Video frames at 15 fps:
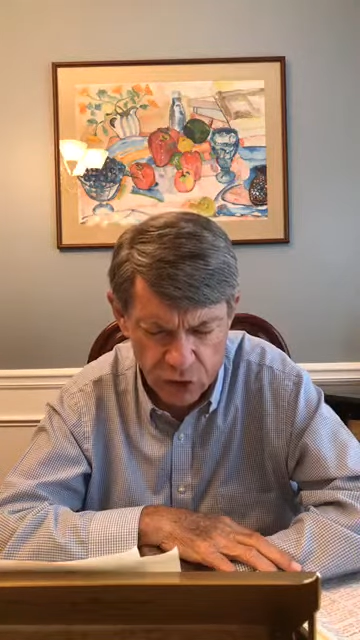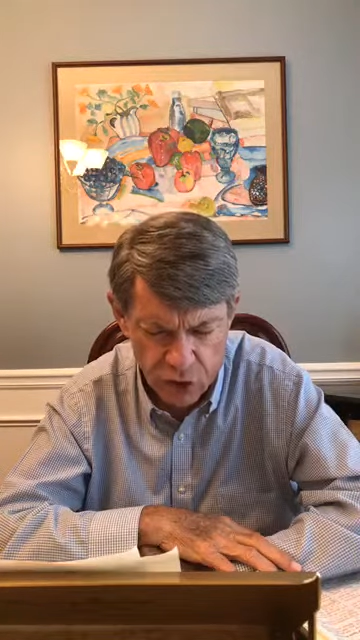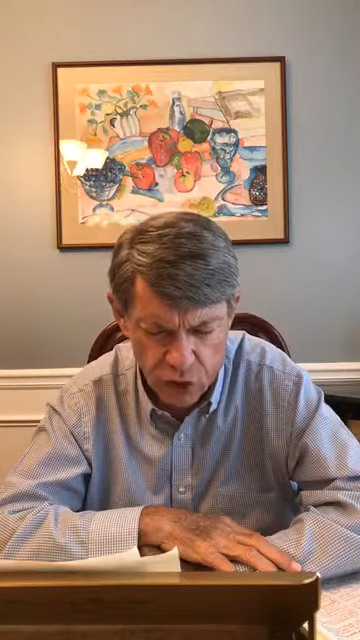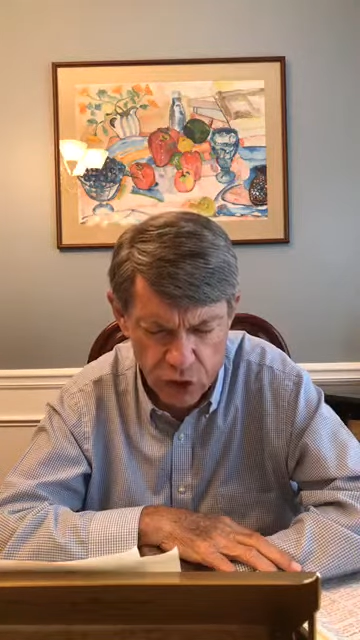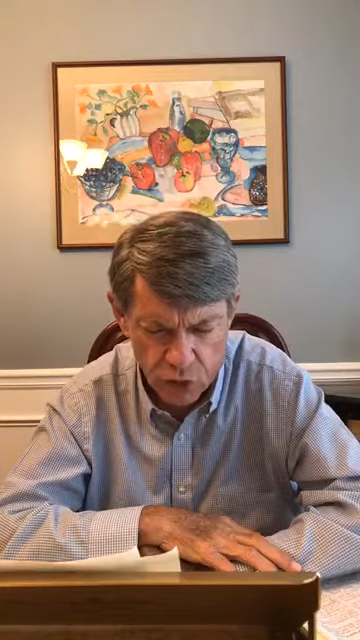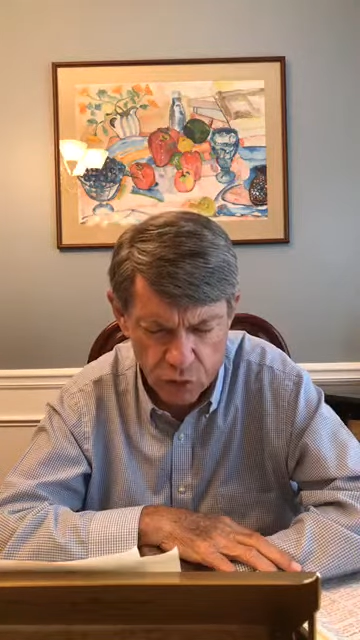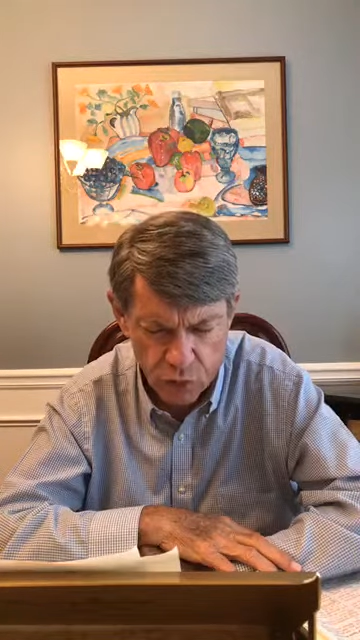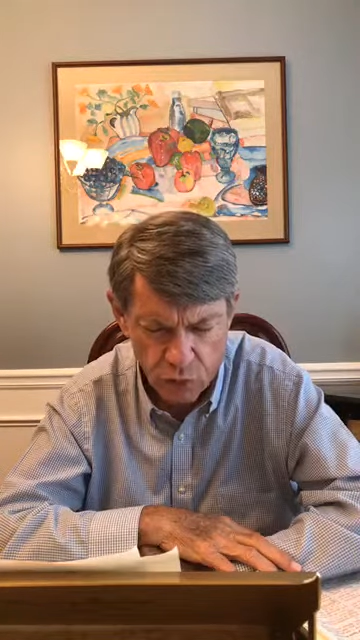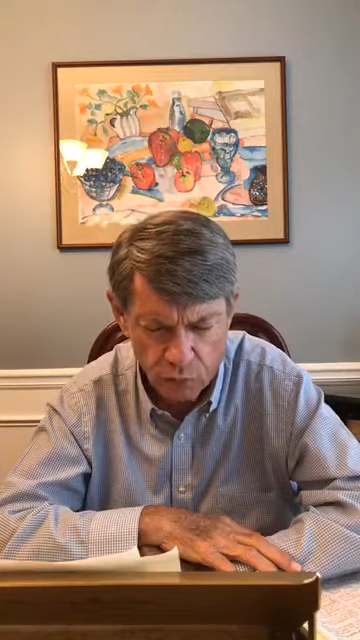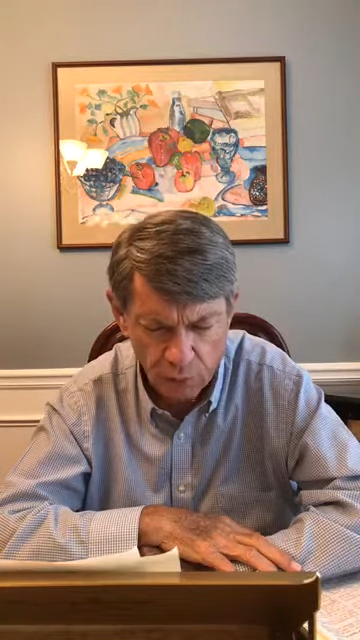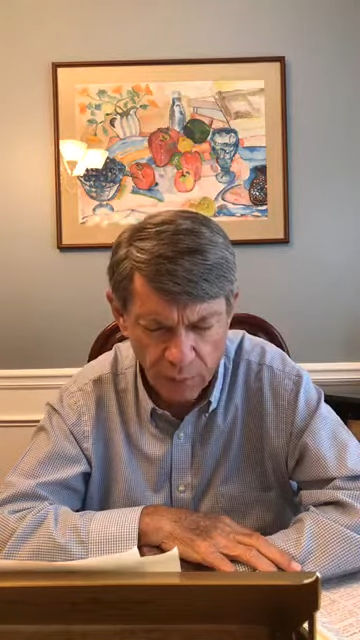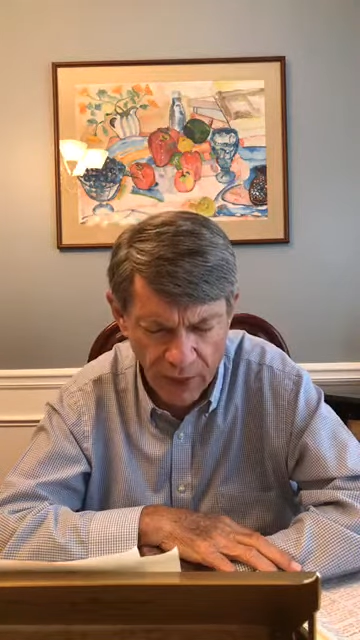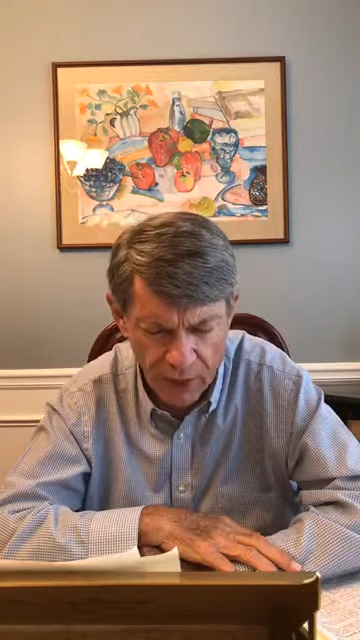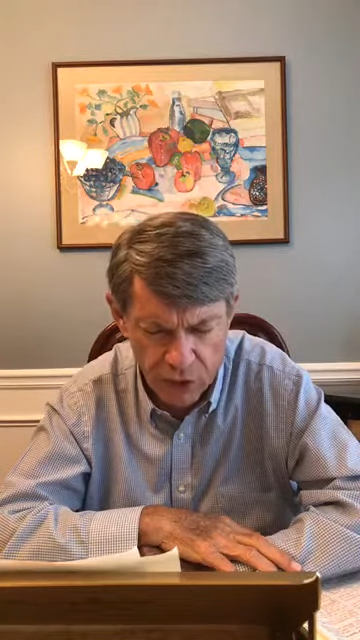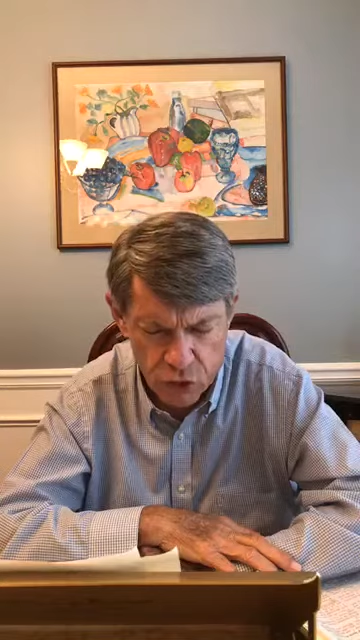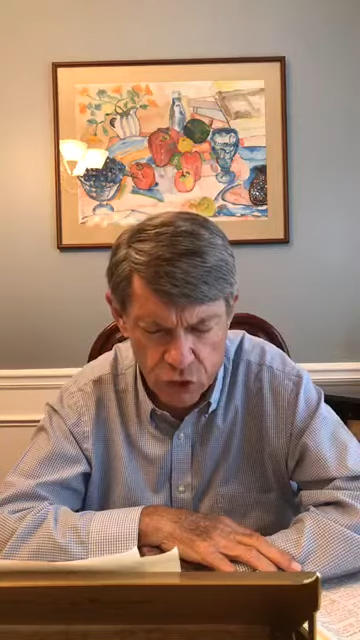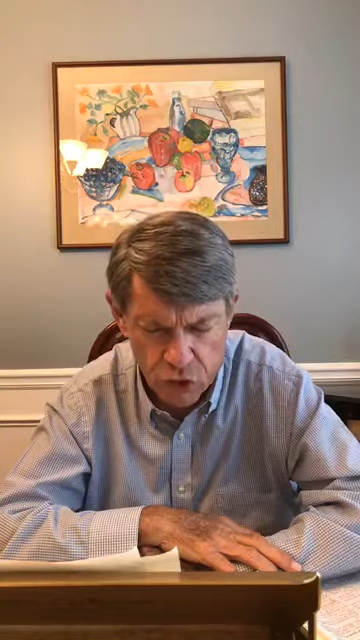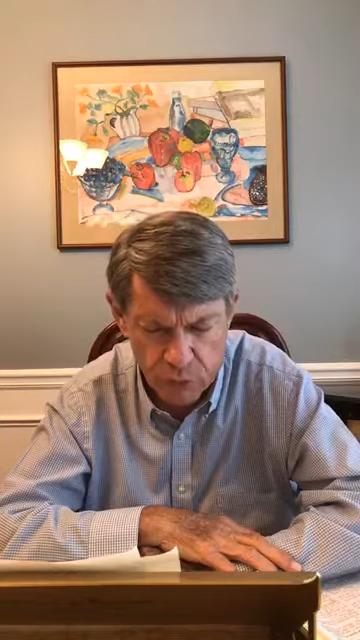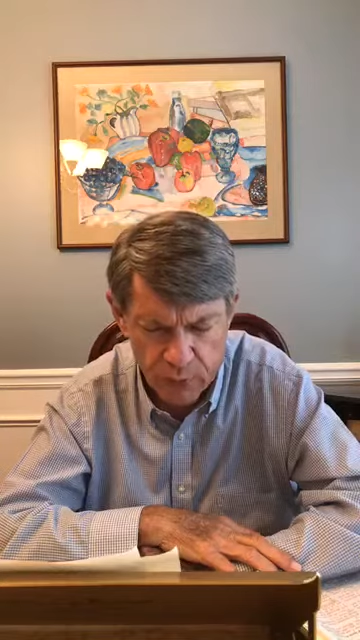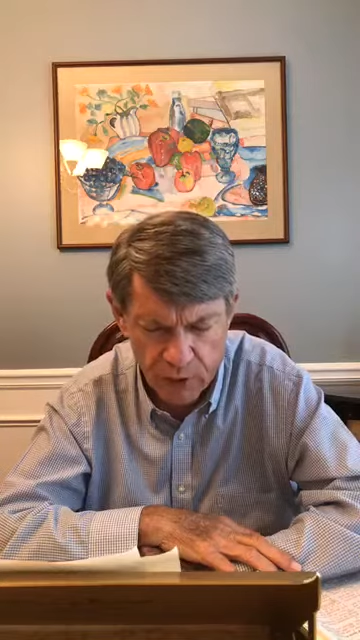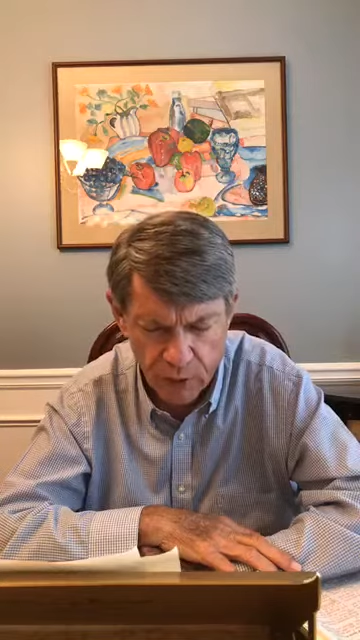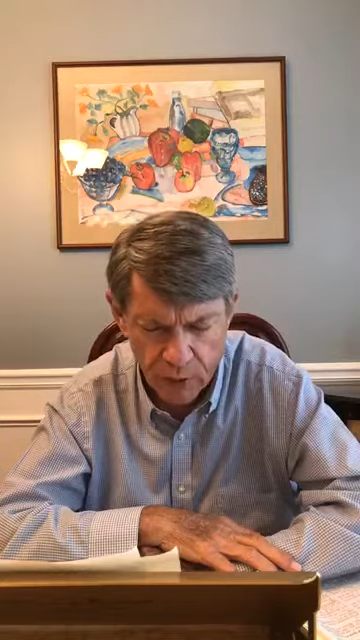to You by Your
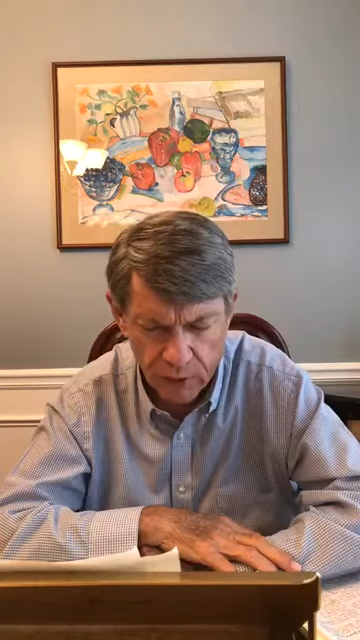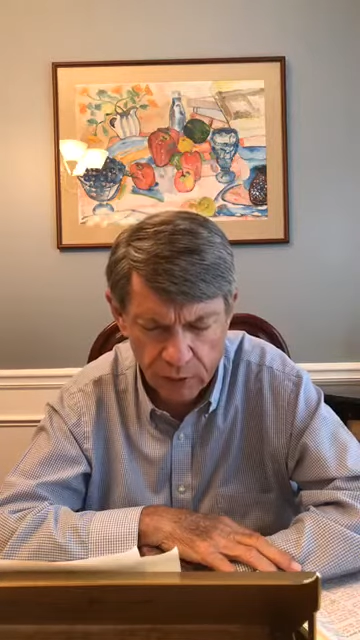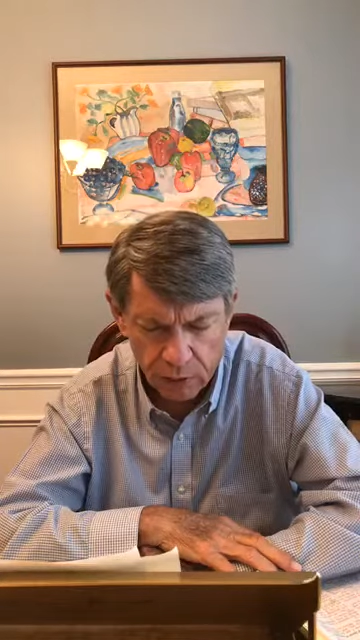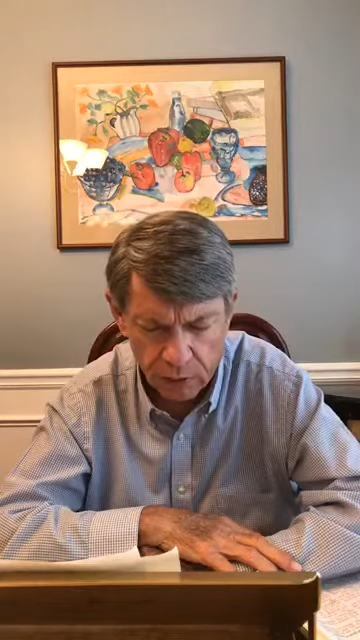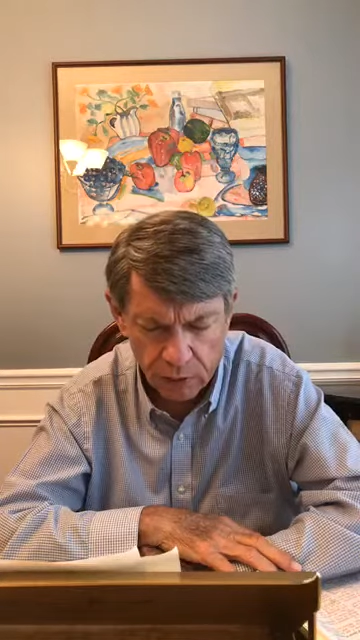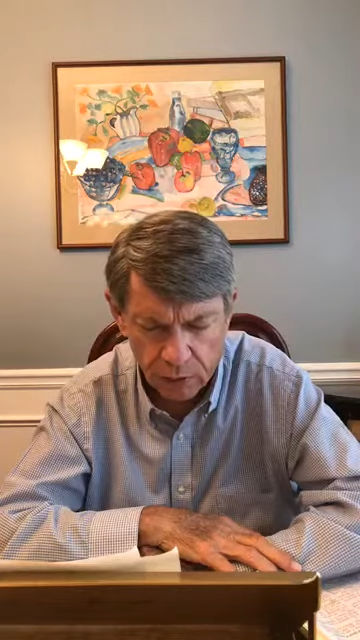Spirit